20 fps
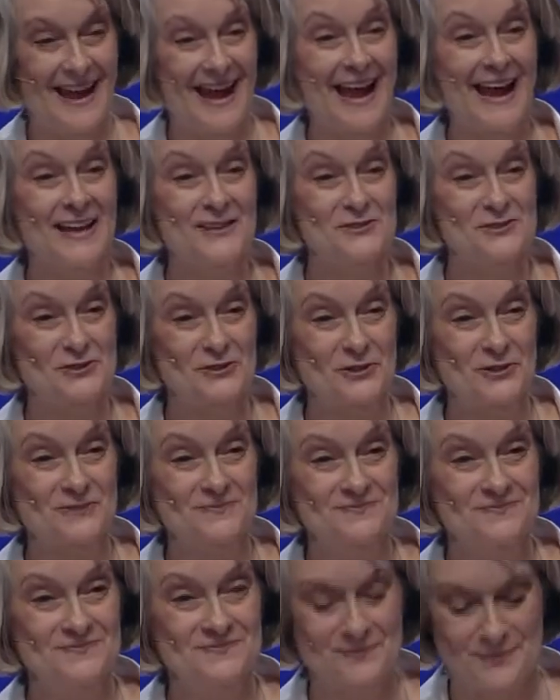The
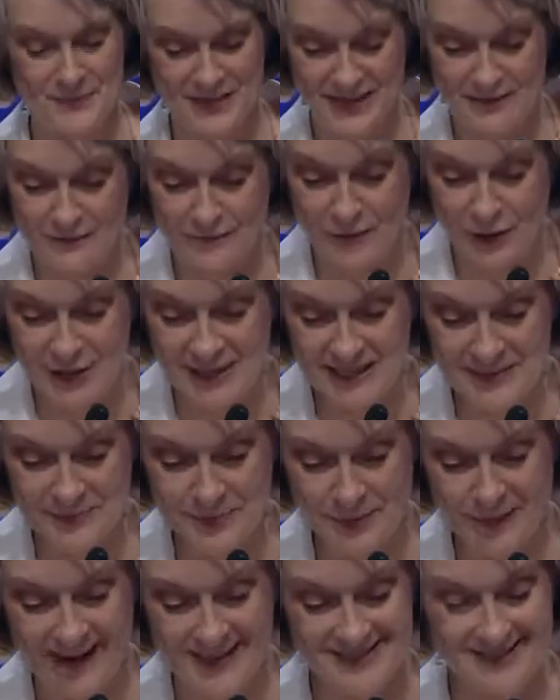answer, be fully
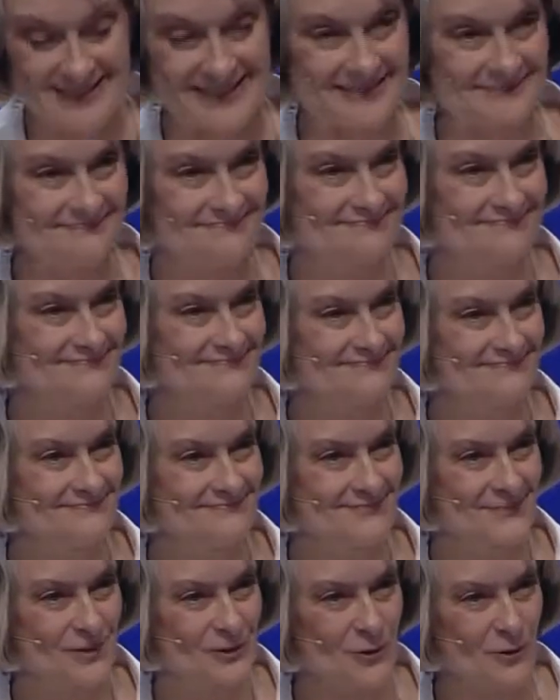present,
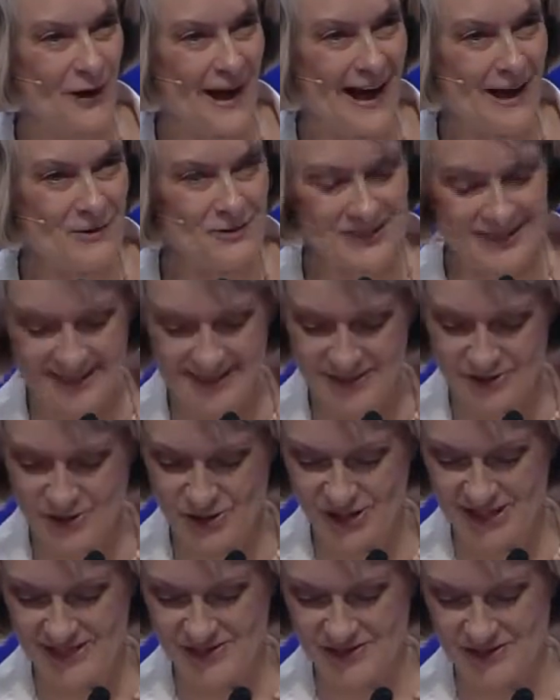grounded
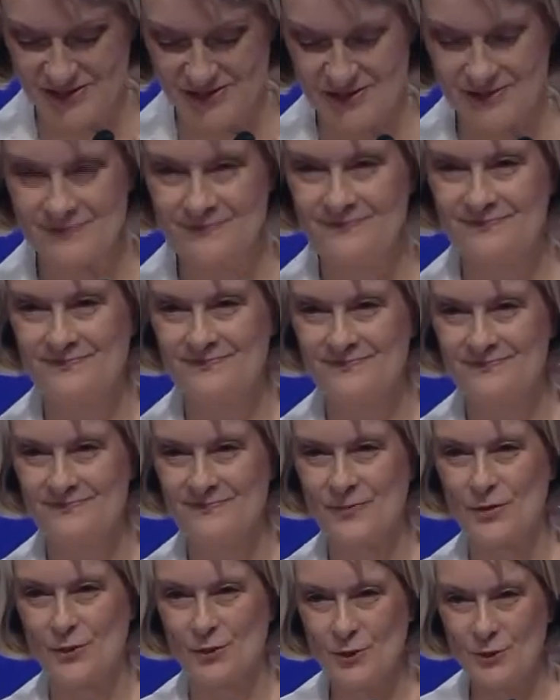in Jesus.
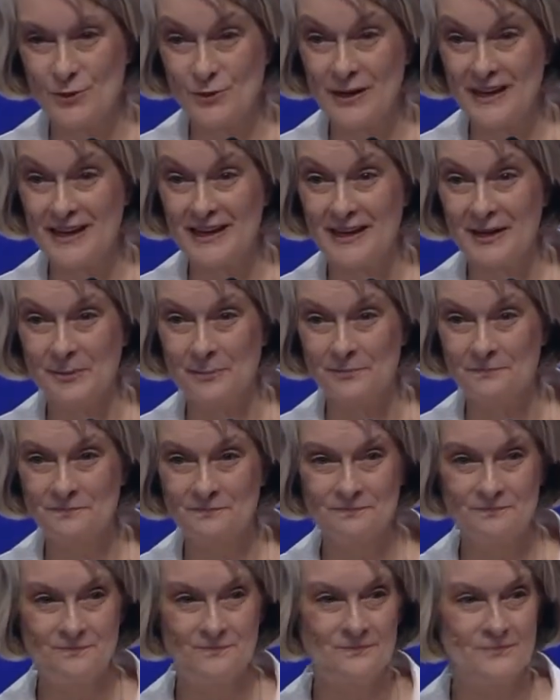Through him,
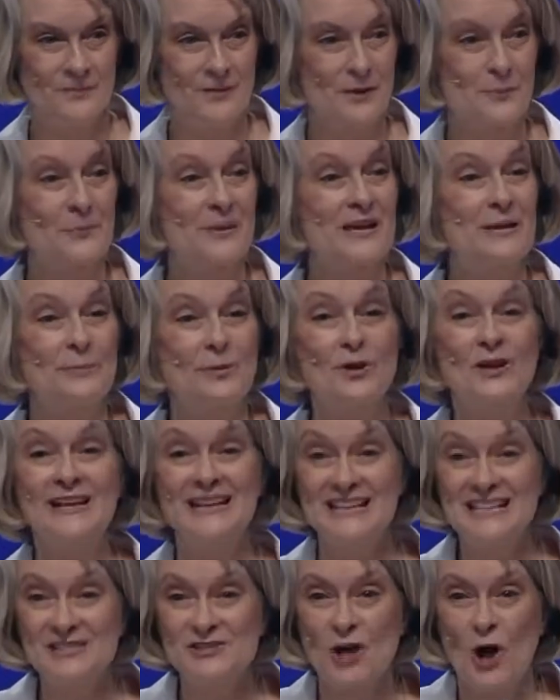the people
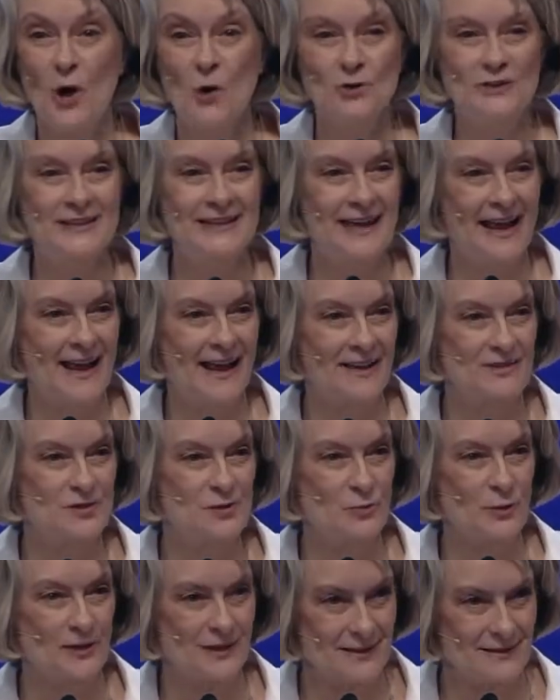he's holding
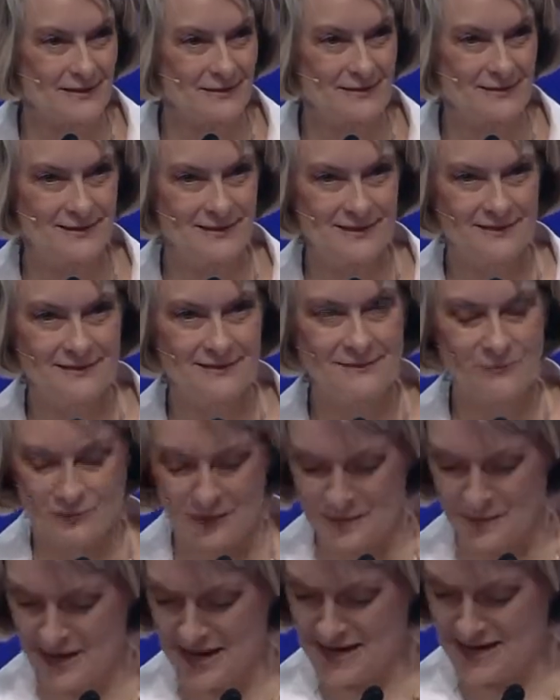hands with,
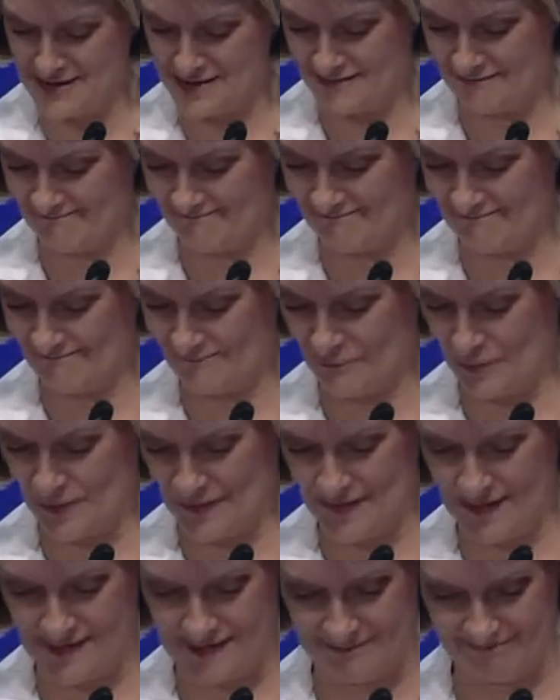remain
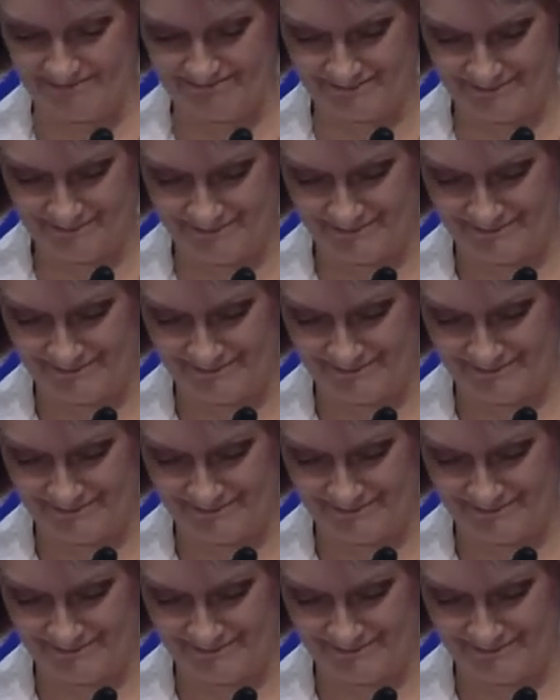with them.